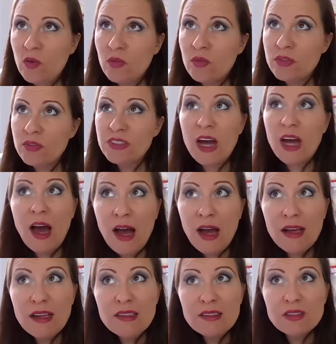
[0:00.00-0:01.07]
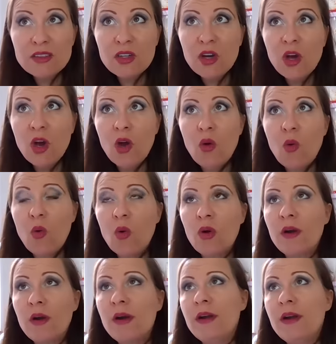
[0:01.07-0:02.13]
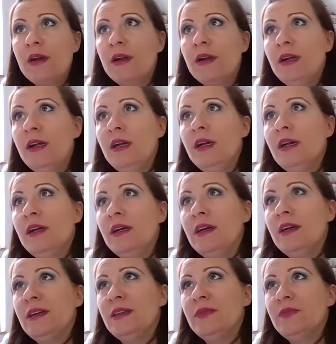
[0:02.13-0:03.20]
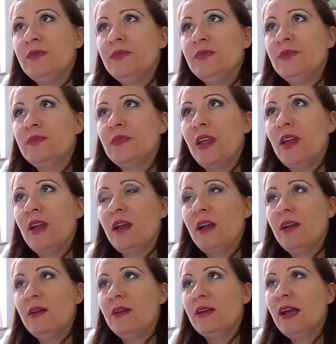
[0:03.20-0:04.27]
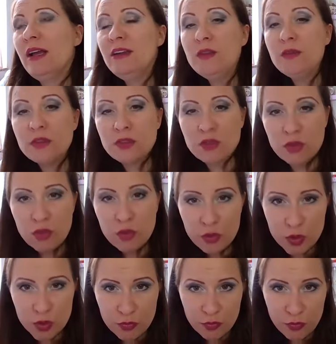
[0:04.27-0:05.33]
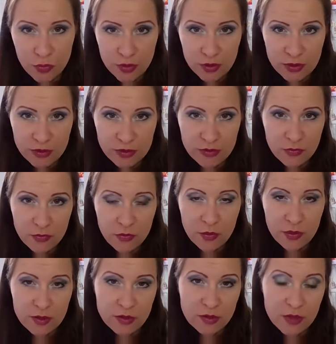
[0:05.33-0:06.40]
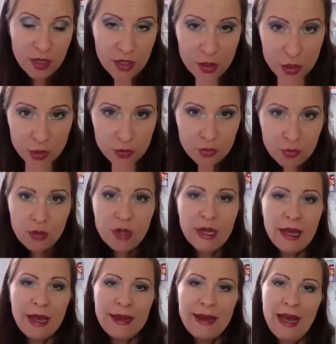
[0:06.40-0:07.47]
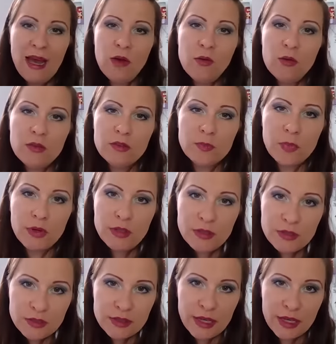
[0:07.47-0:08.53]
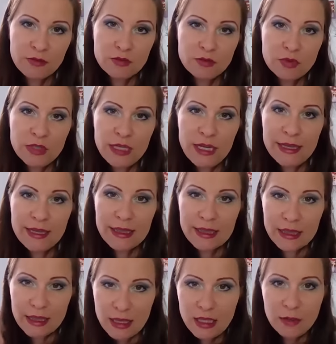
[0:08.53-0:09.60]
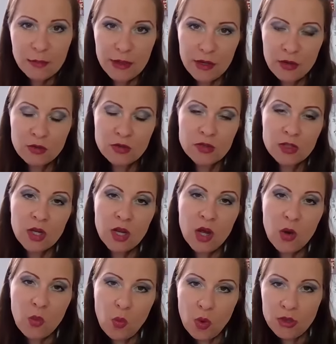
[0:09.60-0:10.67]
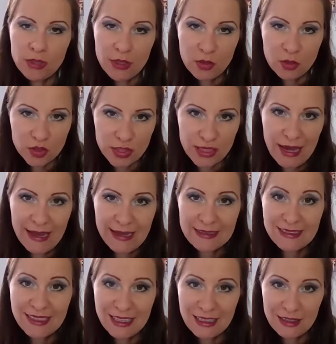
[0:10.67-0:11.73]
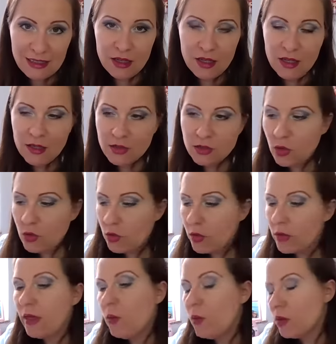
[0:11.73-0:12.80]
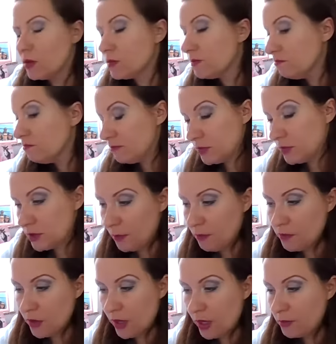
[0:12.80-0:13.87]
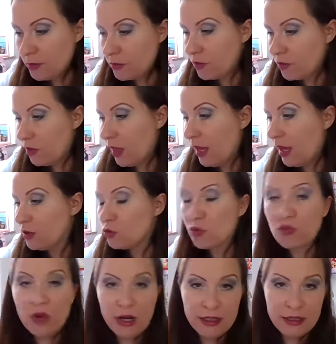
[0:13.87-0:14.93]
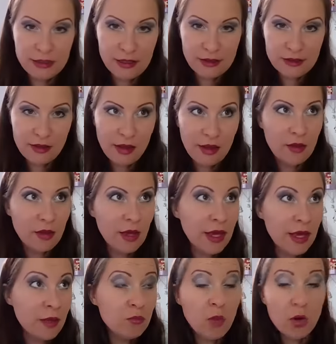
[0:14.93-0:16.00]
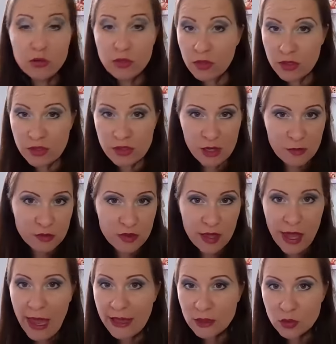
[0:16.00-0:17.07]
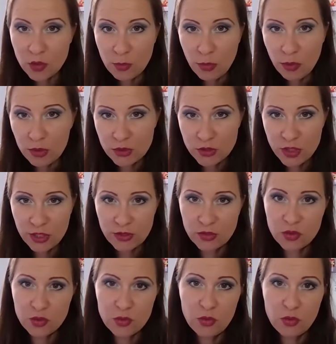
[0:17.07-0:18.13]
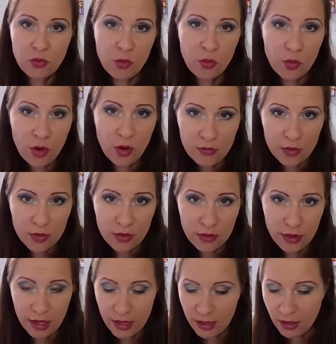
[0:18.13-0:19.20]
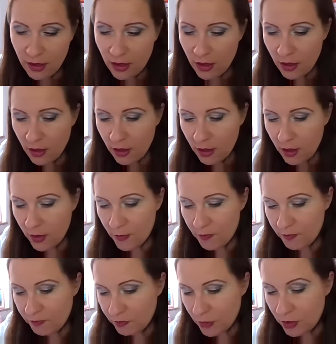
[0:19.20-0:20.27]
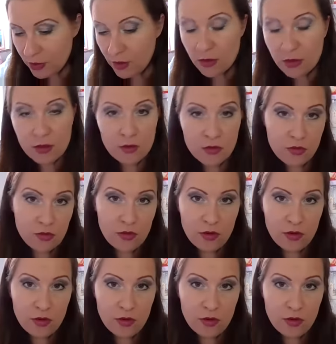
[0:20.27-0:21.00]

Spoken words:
of task or a kind of a solution for this issue, and how this person can really think about what he or she had done. So that was, sometimes they had to write an essay, and most of the times they had to apologize to whoever they committed